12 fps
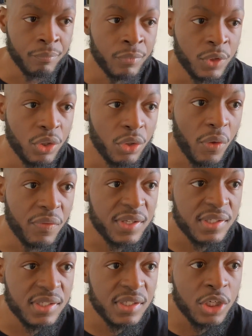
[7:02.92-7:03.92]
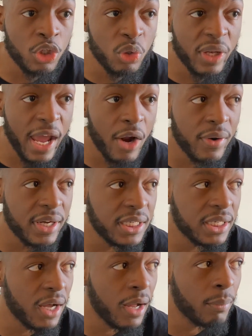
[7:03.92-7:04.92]
You know, this
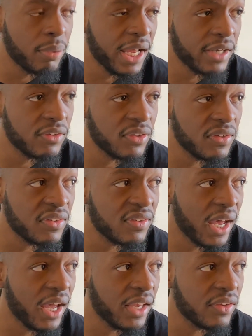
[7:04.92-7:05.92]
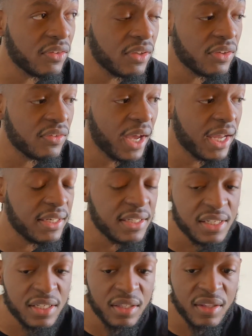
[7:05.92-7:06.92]
singularity complex is this
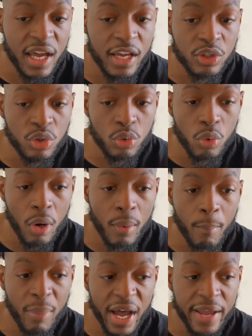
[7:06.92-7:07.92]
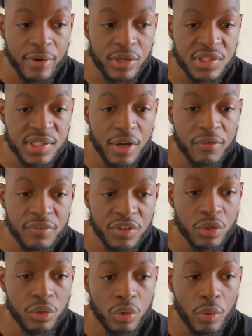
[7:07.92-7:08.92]
idea that you are by yourself
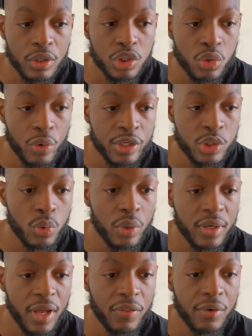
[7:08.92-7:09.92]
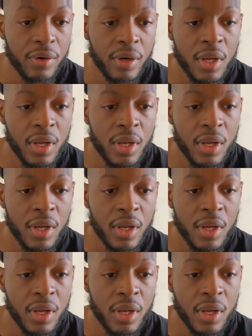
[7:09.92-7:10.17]
till you are joined to another,